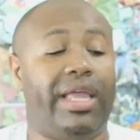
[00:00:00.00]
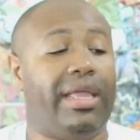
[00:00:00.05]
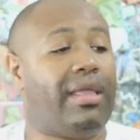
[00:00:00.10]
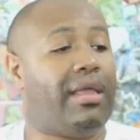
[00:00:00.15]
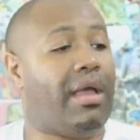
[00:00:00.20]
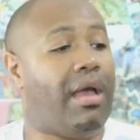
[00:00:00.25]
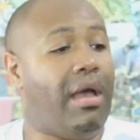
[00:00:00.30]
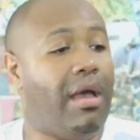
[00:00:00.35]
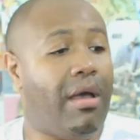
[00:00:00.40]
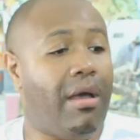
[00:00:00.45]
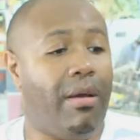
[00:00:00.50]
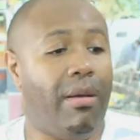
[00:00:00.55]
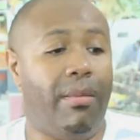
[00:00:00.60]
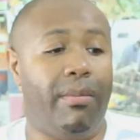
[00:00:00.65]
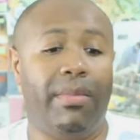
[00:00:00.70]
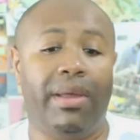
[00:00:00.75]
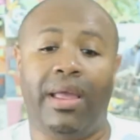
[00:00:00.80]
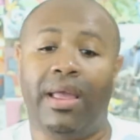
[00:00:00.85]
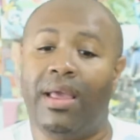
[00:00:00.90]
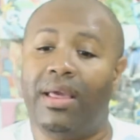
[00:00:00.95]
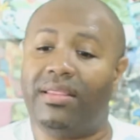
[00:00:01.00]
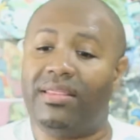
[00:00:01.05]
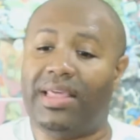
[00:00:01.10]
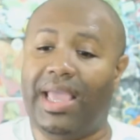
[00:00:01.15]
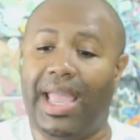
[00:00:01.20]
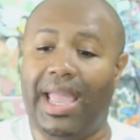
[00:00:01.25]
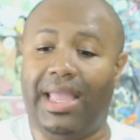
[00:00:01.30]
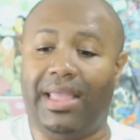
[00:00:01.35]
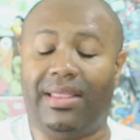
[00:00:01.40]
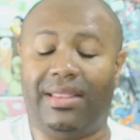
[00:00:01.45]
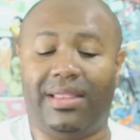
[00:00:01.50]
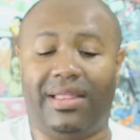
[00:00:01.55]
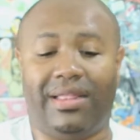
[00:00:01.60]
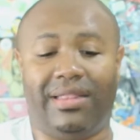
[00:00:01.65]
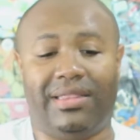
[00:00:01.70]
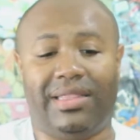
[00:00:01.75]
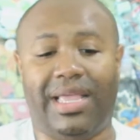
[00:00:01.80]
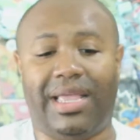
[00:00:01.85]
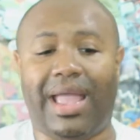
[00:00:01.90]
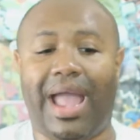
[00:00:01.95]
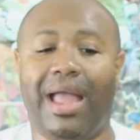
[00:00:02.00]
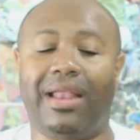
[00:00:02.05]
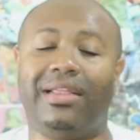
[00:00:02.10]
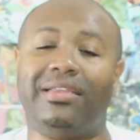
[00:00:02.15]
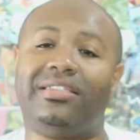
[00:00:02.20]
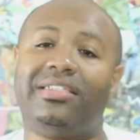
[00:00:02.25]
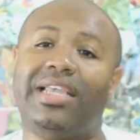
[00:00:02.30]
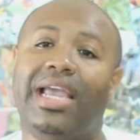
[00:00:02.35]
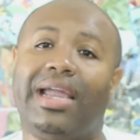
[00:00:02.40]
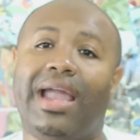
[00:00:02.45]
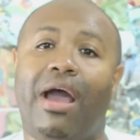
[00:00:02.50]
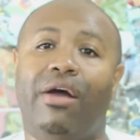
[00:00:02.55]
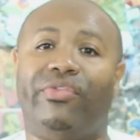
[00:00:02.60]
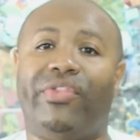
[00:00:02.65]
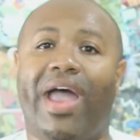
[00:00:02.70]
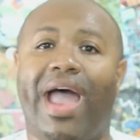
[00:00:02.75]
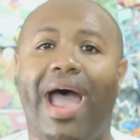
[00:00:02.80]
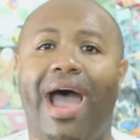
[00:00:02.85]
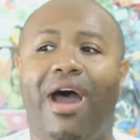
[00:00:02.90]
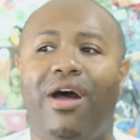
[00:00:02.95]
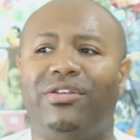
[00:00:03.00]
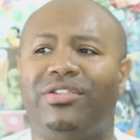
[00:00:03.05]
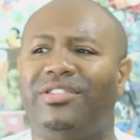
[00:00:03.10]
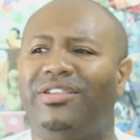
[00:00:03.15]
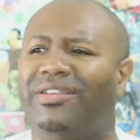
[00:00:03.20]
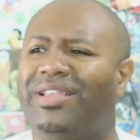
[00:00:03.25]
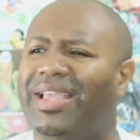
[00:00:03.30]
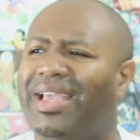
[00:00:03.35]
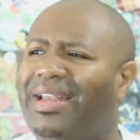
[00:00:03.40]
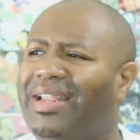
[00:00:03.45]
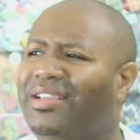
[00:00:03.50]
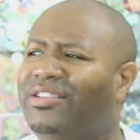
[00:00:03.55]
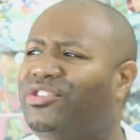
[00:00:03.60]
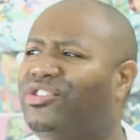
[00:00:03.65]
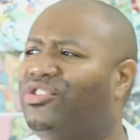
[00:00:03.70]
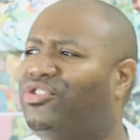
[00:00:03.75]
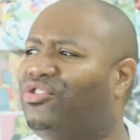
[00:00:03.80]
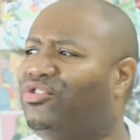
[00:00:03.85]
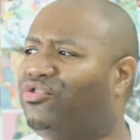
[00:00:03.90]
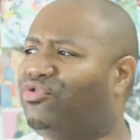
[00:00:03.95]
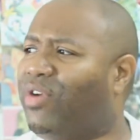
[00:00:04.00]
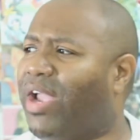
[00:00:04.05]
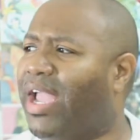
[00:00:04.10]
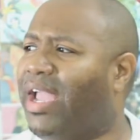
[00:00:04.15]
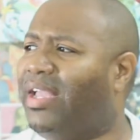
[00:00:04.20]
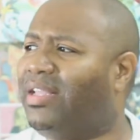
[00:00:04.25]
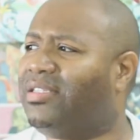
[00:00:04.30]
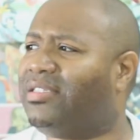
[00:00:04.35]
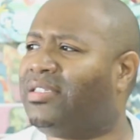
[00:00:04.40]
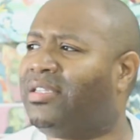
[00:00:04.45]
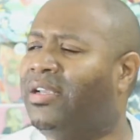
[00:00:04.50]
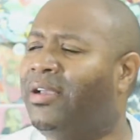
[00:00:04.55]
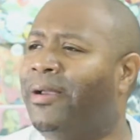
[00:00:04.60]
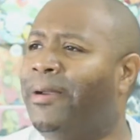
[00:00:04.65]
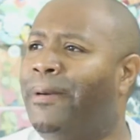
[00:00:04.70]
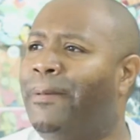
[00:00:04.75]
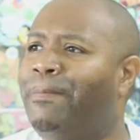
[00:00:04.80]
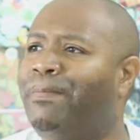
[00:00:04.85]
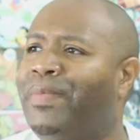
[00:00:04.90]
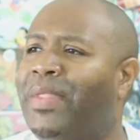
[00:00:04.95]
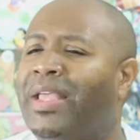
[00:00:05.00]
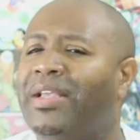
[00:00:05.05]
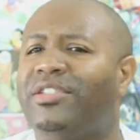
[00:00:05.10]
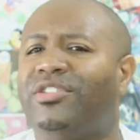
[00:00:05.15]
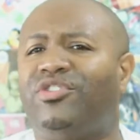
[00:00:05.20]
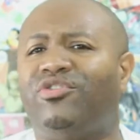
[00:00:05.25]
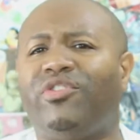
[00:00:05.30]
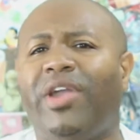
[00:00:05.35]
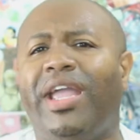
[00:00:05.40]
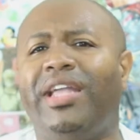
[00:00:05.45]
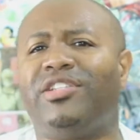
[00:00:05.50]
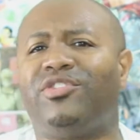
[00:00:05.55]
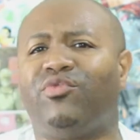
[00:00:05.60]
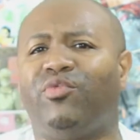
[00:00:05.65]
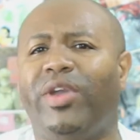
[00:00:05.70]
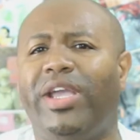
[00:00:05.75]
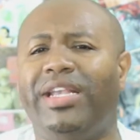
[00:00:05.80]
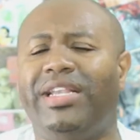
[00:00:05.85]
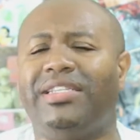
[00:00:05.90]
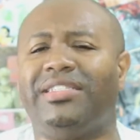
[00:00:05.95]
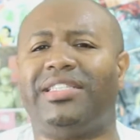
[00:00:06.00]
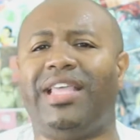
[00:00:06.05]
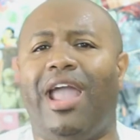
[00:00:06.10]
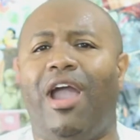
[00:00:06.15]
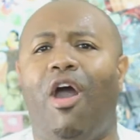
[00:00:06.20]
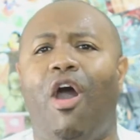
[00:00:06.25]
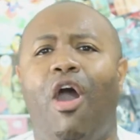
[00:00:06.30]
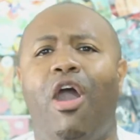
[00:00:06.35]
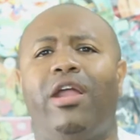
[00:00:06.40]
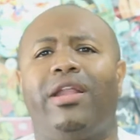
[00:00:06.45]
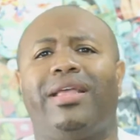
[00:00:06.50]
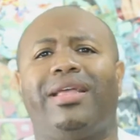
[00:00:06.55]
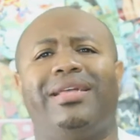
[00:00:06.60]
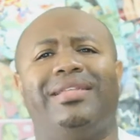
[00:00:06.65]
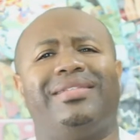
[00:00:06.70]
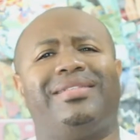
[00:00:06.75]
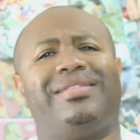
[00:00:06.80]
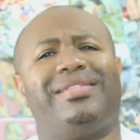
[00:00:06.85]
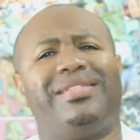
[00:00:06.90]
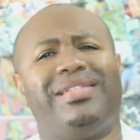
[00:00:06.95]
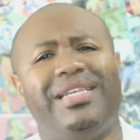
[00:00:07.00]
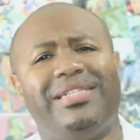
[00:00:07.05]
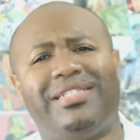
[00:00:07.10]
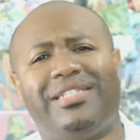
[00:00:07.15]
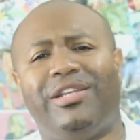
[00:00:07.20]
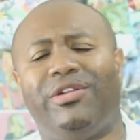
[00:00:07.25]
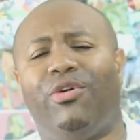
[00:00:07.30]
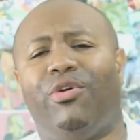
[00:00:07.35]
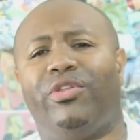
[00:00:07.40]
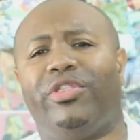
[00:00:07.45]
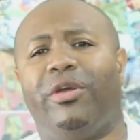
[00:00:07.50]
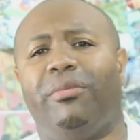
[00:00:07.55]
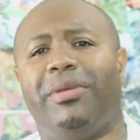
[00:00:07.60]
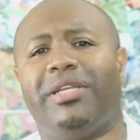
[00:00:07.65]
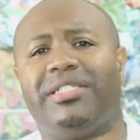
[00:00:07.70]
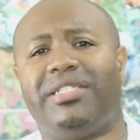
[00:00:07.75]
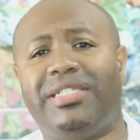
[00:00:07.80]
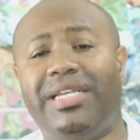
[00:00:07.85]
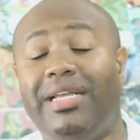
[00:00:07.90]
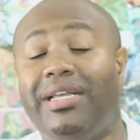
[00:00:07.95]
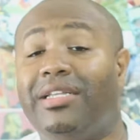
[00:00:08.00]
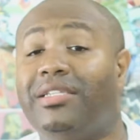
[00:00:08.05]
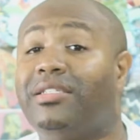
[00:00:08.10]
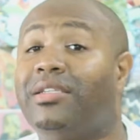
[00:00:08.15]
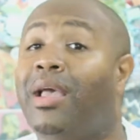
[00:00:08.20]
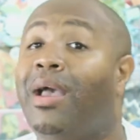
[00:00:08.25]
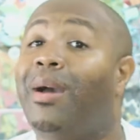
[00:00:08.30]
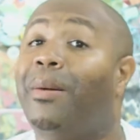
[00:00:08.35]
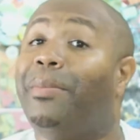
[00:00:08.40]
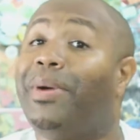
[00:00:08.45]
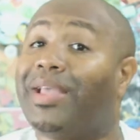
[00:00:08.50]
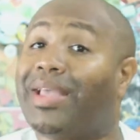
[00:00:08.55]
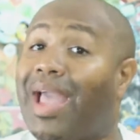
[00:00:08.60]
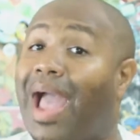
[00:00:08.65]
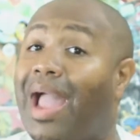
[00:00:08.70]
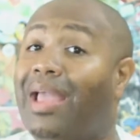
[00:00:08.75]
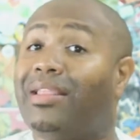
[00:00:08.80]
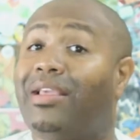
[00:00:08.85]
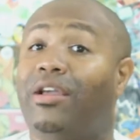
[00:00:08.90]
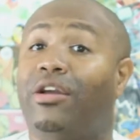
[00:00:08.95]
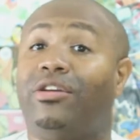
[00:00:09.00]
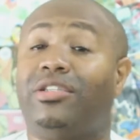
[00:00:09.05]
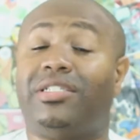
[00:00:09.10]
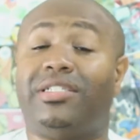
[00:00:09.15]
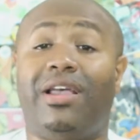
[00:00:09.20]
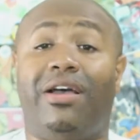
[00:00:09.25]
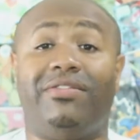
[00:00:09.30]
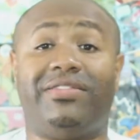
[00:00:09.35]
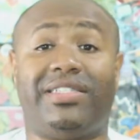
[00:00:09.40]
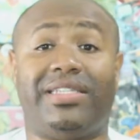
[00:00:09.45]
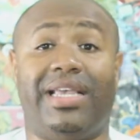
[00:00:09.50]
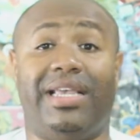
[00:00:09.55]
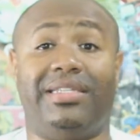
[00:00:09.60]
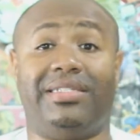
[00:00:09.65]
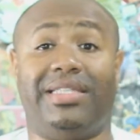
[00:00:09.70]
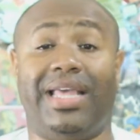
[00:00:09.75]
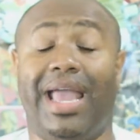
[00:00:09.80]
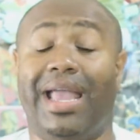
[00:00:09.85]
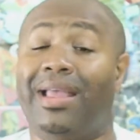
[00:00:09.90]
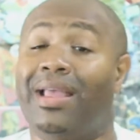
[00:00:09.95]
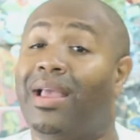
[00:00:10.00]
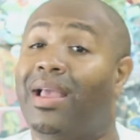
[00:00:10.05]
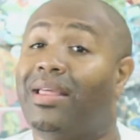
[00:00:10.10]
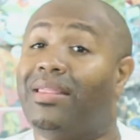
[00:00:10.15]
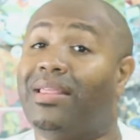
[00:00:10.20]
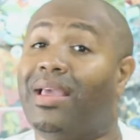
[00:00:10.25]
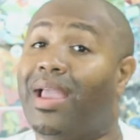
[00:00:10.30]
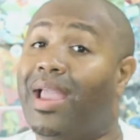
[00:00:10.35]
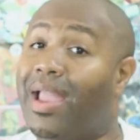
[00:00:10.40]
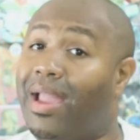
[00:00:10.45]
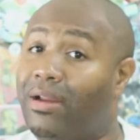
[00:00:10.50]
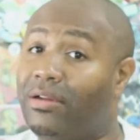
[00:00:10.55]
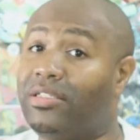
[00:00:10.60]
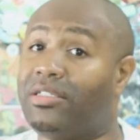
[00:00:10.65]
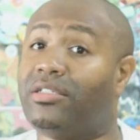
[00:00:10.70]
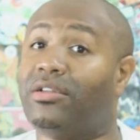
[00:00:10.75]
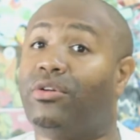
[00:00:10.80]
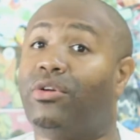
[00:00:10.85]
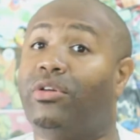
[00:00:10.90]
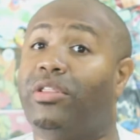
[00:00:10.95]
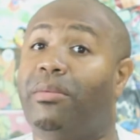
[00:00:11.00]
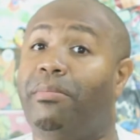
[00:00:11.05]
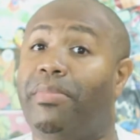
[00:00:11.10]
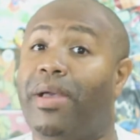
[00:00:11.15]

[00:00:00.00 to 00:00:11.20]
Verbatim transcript: they come, they kind of check out the house. They're getting strange readings that aren't consistent on their machines. But Kylie herself says that the hair stood up